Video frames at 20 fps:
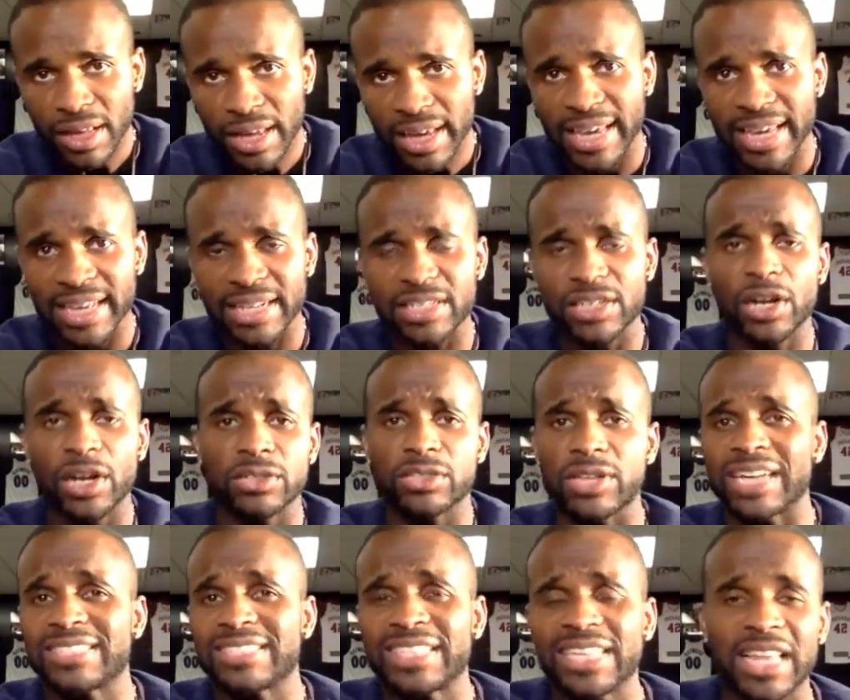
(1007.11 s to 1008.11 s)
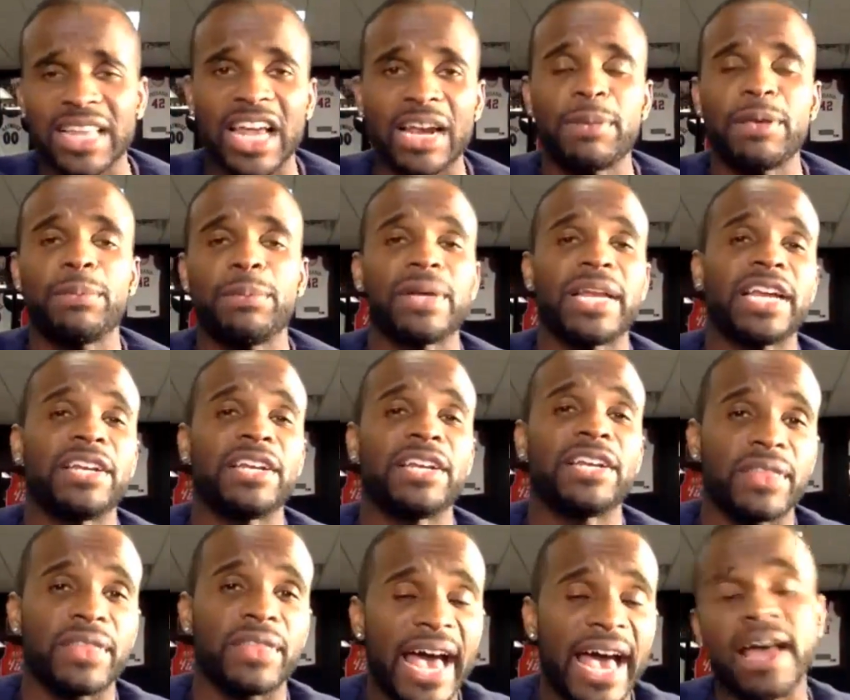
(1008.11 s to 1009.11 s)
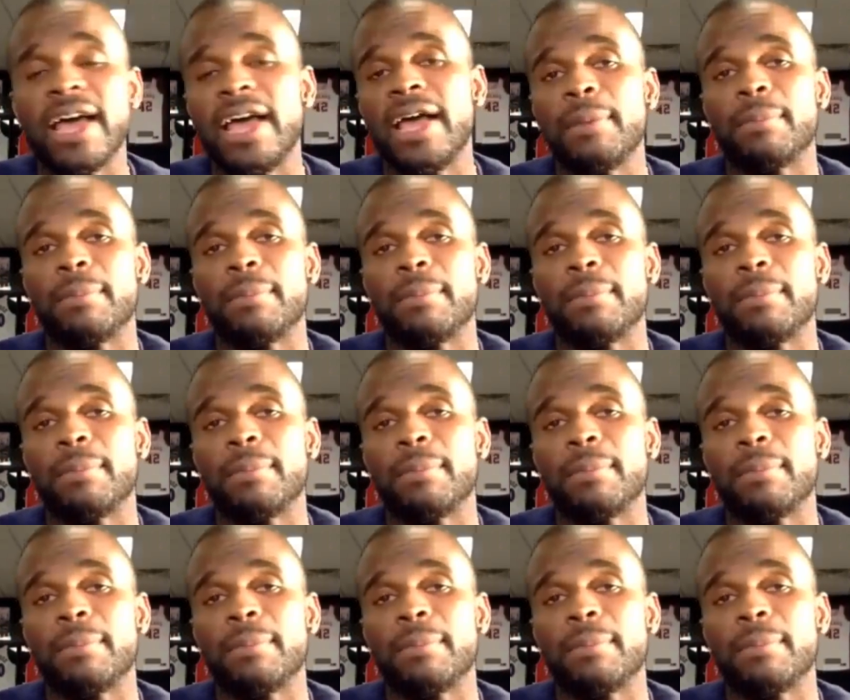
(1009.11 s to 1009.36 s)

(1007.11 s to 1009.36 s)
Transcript: And, so I see a lot of people that do that.